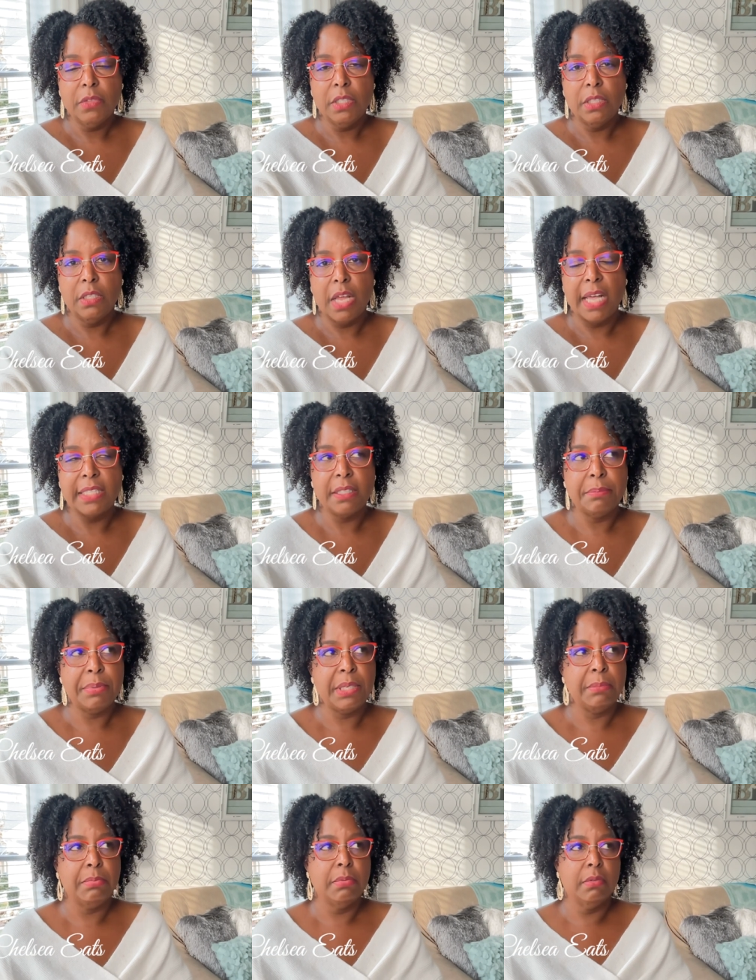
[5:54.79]
lots of
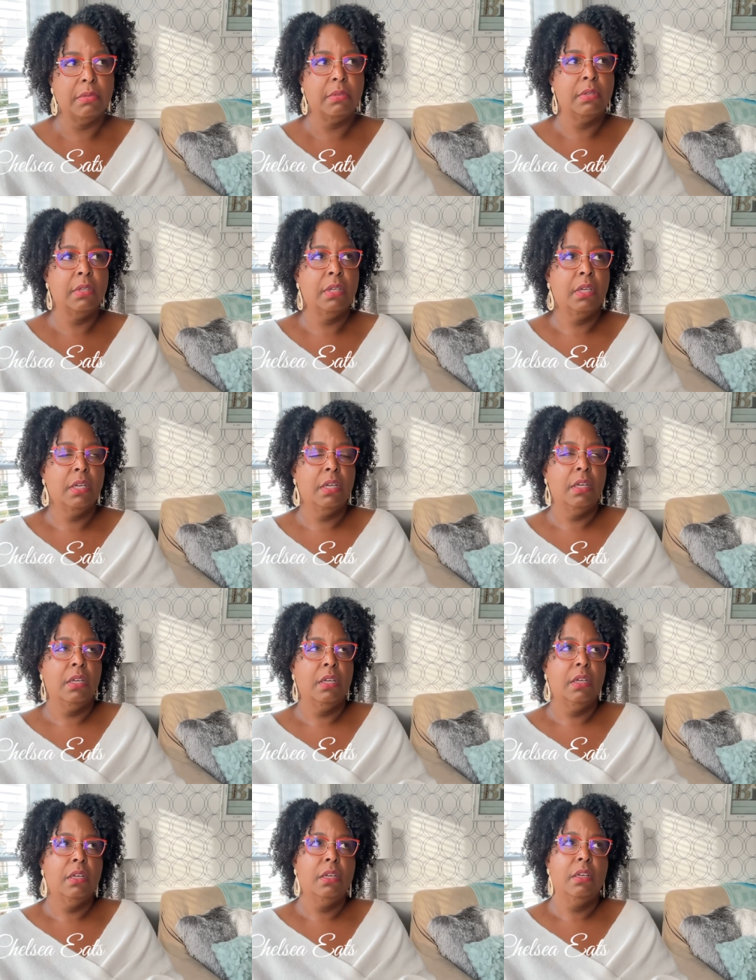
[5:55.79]
people
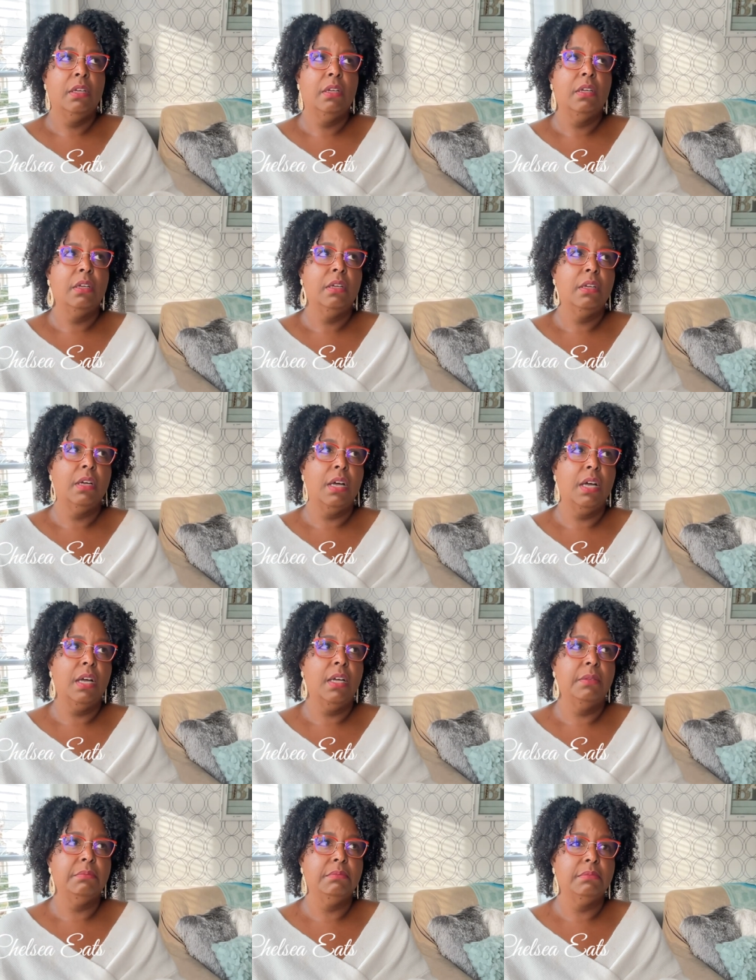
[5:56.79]

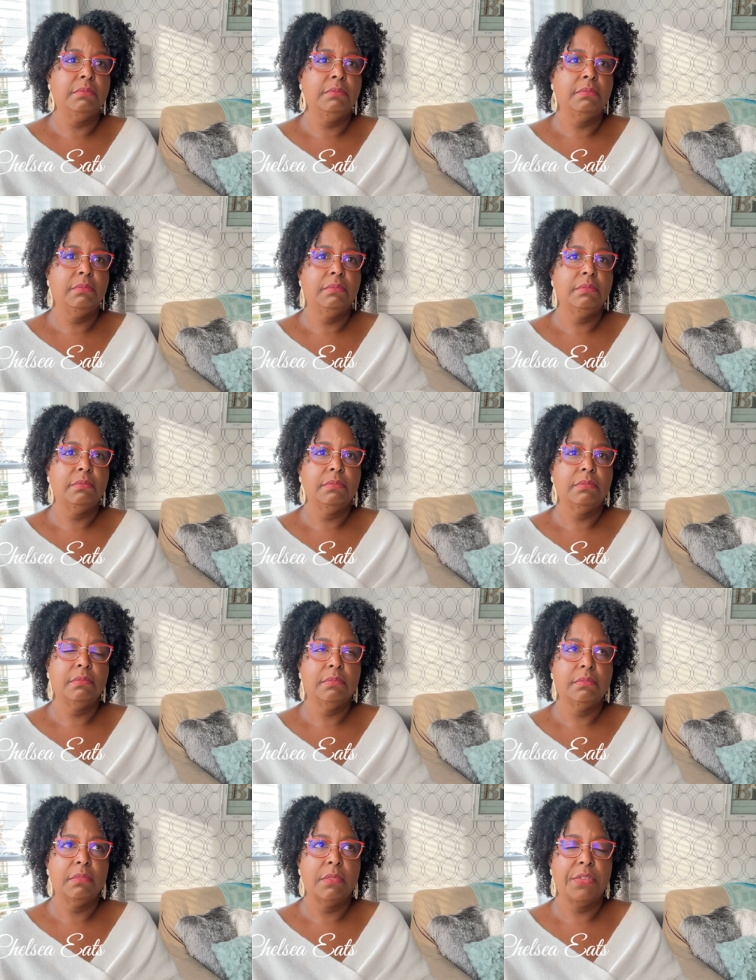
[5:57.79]
um,
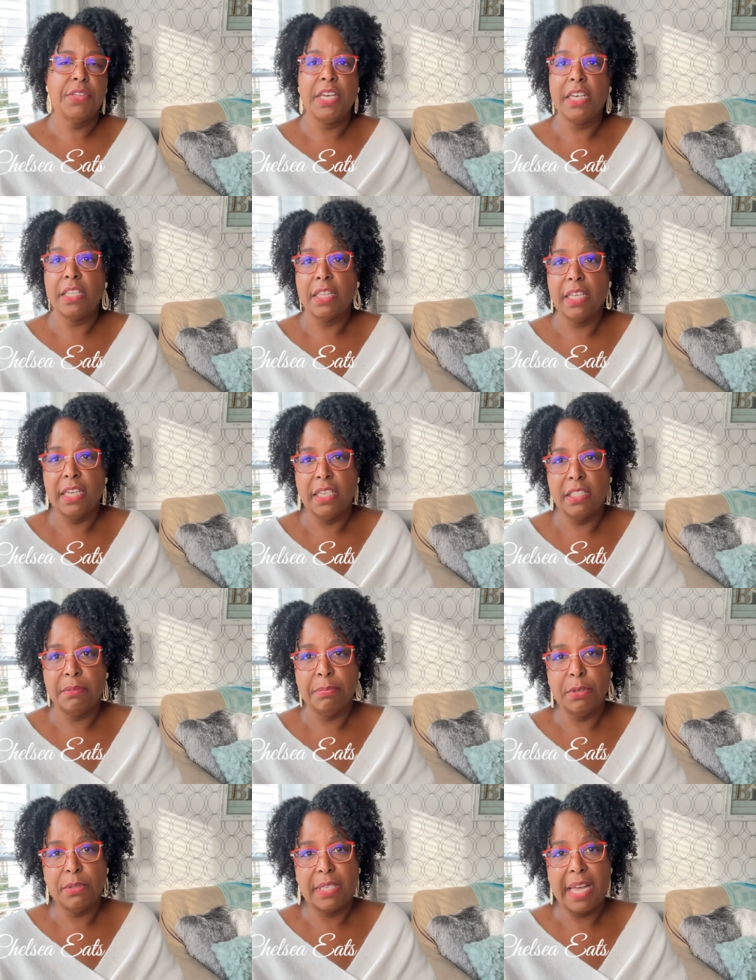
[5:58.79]
think that it's
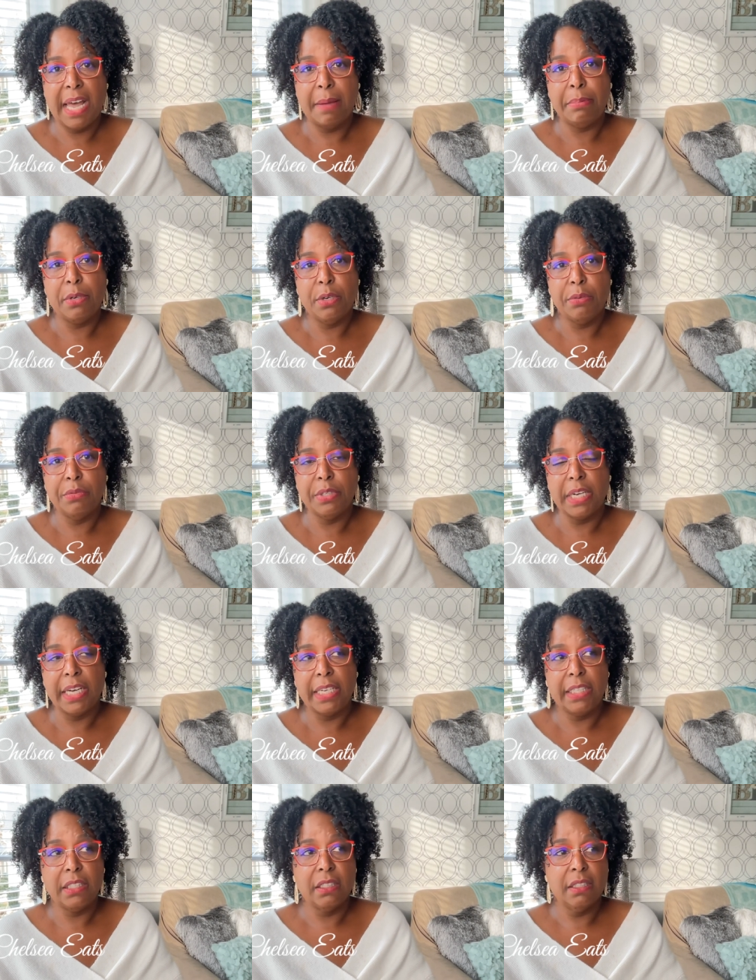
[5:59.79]
supposed to happen
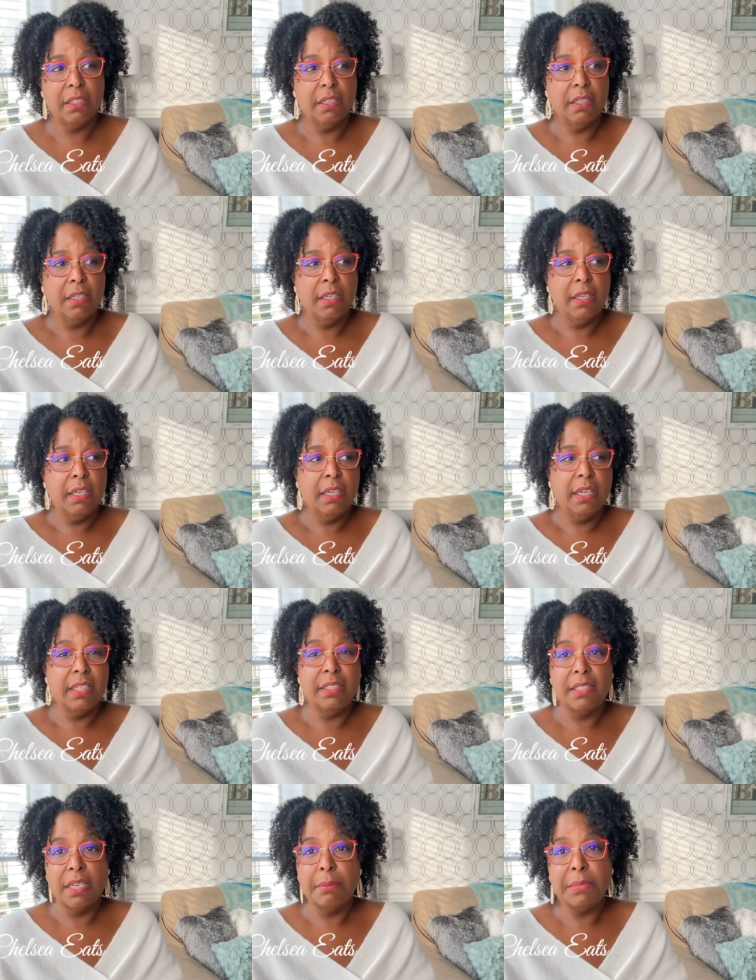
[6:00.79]
overnight. And
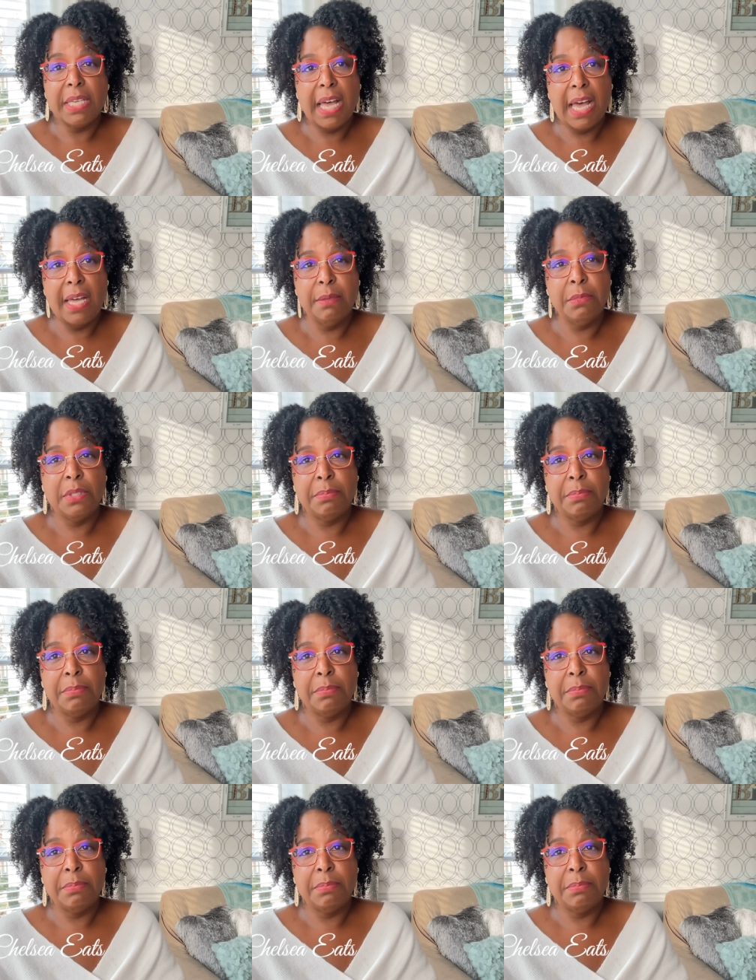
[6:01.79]
sometimes